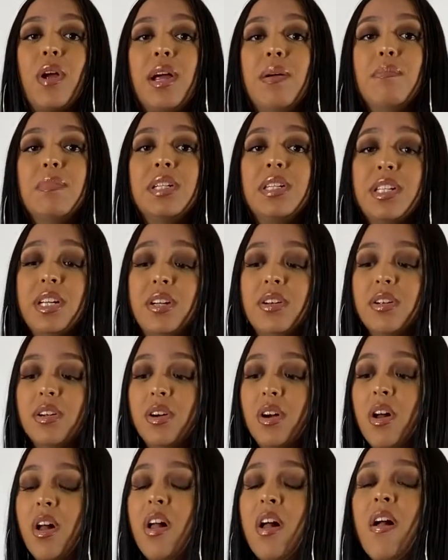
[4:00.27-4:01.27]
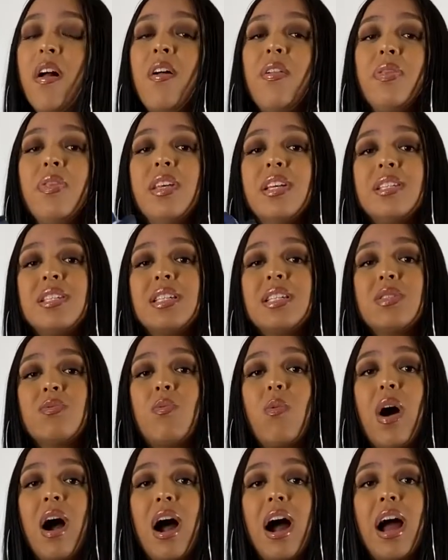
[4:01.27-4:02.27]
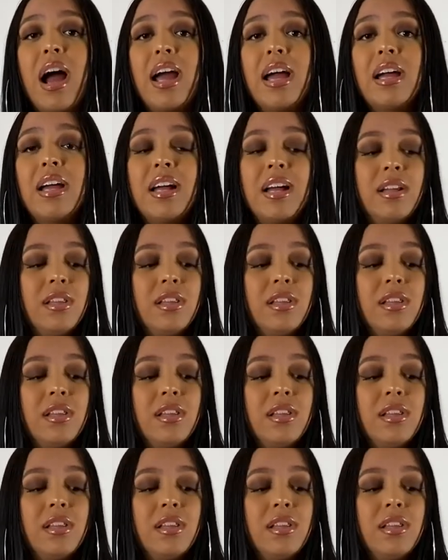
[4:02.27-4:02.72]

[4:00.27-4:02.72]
material. This is why